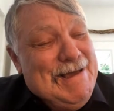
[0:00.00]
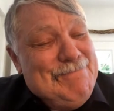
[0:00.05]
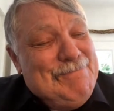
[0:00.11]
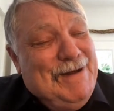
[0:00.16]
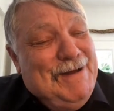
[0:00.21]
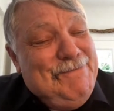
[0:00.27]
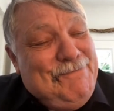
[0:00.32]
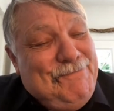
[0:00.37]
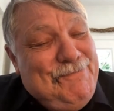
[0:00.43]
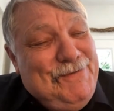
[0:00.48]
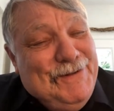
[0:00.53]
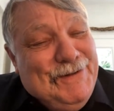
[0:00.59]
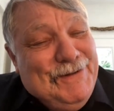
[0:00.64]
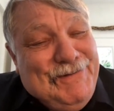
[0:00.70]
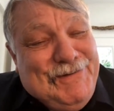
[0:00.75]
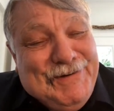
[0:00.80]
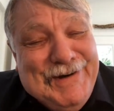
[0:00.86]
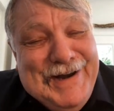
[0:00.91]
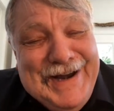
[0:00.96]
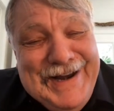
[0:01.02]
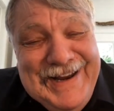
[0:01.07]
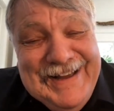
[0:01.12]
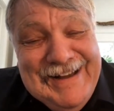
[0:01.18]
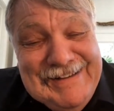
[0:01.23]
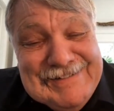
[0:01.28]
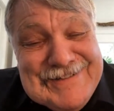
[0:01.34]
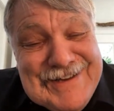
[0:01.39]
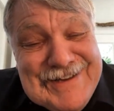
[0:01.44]
My field
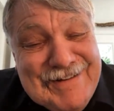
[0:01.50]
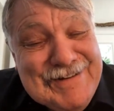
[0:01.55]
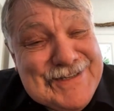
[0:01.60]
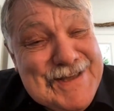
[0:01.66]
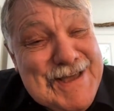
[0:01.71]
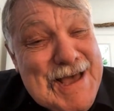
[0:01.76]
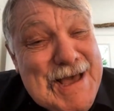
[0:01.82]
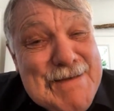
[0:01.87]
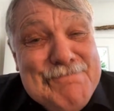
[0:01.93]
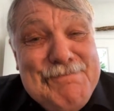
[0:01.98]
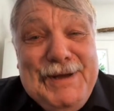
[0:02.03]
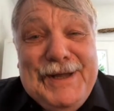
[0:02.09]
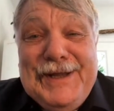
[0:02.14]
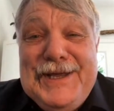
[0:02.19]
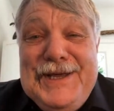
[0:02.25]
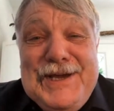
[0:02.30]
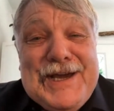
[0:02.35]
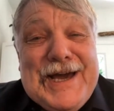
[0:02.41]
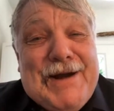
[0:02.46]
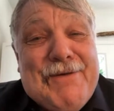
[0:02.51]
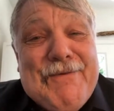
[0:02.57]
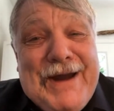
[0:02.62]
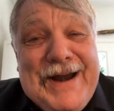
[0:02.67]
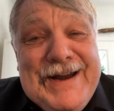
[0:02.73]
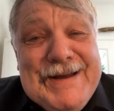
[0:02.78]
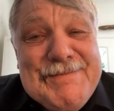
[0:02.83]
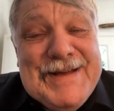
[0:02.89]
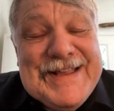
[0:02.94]
training officer goes, Billy, you got to
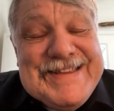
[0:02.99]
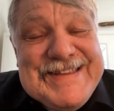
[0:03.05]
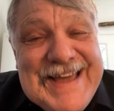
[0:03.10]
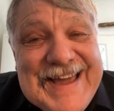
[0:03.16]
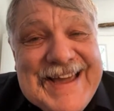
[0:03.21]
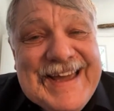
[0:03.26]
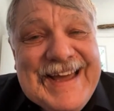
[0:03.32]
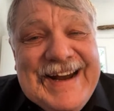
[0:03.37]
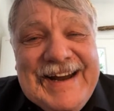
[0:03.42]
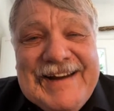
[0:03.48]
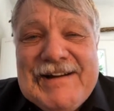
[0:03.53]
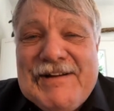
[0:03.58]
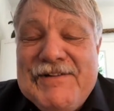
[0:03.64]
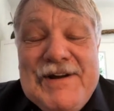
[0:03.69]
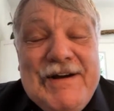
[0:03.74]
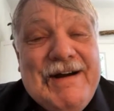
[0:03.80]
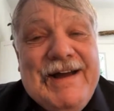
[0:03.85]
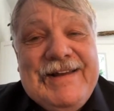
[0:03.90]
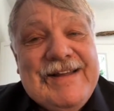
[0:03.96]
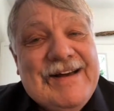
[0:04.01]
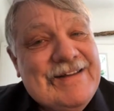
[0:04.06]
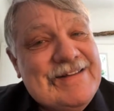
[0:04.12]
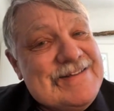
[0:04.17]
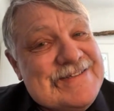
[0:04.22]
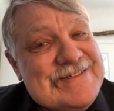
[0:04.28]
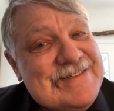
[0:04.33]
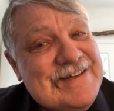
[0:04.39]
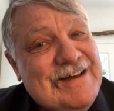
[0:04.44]
write him a ticket. I go, no, I
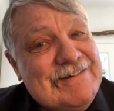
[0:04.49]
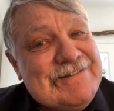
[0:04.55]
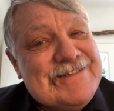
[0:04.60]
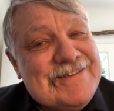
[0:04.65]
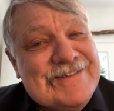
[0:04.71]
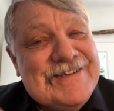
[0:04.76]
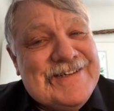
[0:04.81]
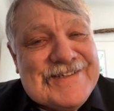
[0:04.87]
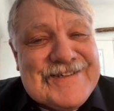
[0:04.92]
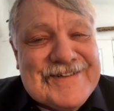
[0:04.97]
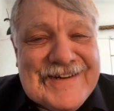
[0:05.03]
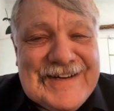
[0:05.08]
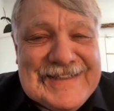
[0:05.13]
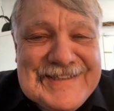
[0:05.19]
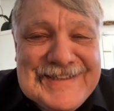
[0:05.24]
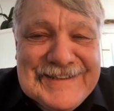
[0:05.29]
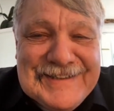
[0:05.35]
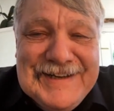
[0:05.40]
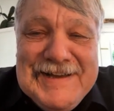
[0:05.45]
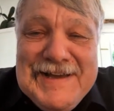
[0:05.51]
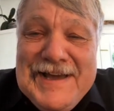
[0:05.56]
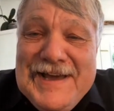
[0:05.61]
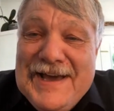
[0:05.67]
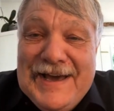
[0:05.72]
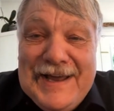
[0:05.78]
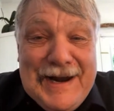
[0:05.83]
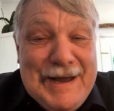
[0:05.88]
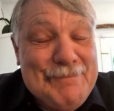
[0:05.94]
don't. This is officer discretion.
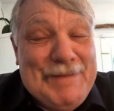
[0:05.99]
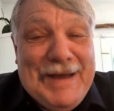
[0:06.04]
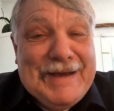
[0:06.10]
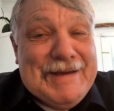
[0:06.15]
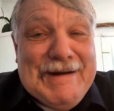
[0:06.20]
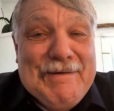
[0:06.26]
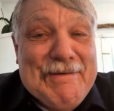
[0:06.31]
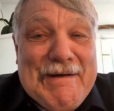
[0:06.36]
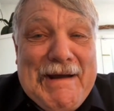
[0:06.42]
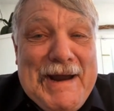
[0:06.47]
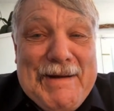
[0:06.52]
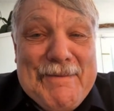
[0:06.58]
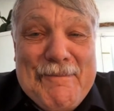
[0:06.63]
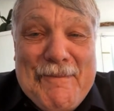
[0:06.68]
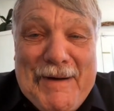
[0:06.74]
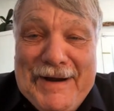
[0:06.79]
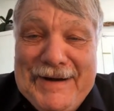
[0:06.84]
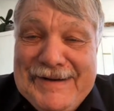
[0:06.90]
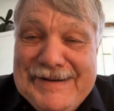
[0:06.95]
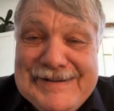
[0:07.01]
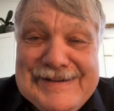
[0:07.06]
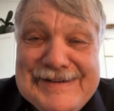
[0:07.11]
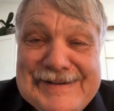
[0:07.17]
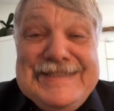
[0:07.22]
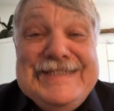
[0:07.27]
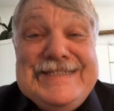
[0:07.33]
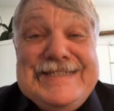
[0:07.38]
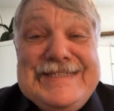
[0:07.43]
And I'm not going to write him one.
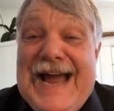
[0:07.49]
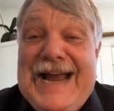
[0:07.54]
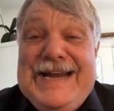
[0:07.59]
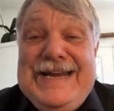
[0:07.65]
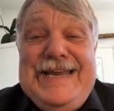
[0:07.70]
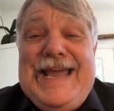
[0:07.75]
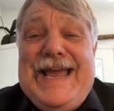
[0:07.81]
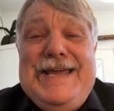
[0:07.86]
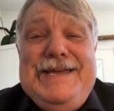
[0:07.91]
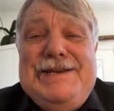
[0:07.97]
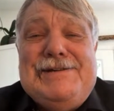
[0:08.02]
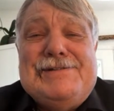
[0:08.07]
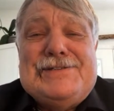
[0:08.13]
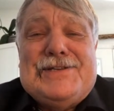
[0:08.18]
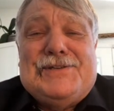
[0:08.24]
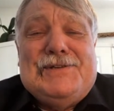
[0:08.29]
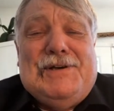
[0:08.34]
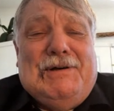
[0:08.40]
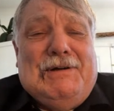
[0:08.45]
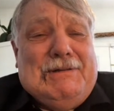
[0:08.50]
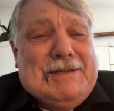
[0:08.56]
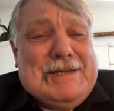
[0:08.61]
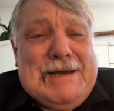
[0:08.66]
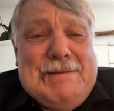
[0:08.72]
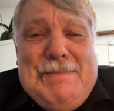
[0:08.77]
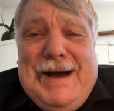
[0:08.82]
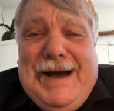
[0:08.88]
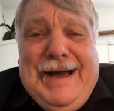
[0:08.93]
And he's 98 years
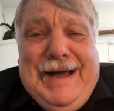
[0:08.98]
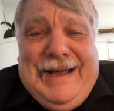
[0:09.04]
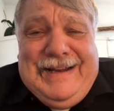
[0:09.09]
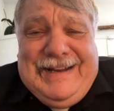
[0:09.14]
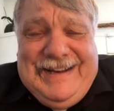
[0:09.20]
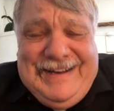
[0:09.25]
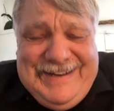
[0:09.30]
old. Come on.